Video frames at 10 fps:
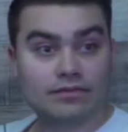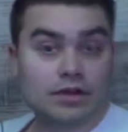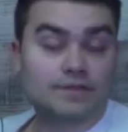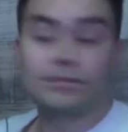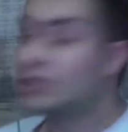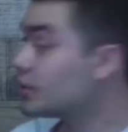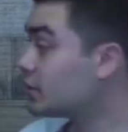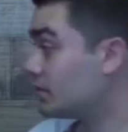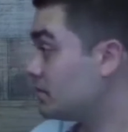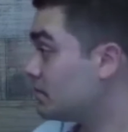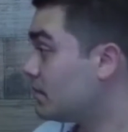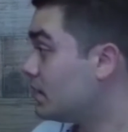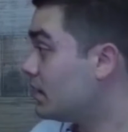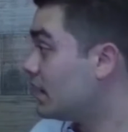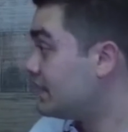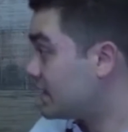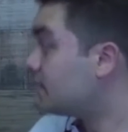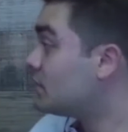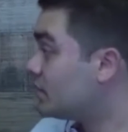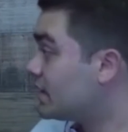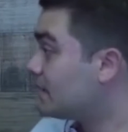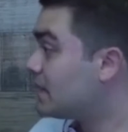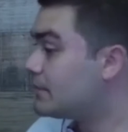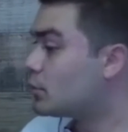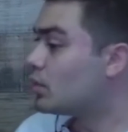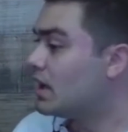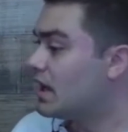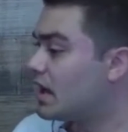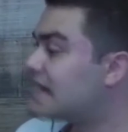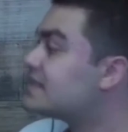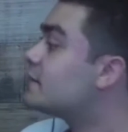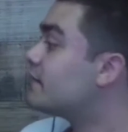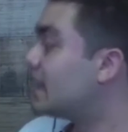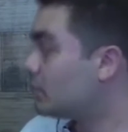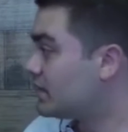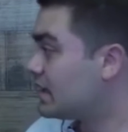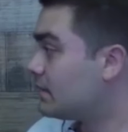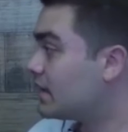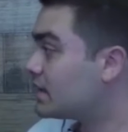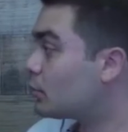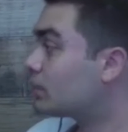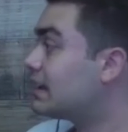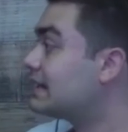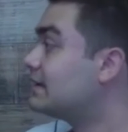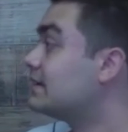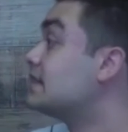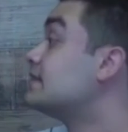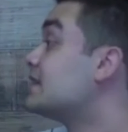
they're familiar in the community, people identify with them, and they're more likely to get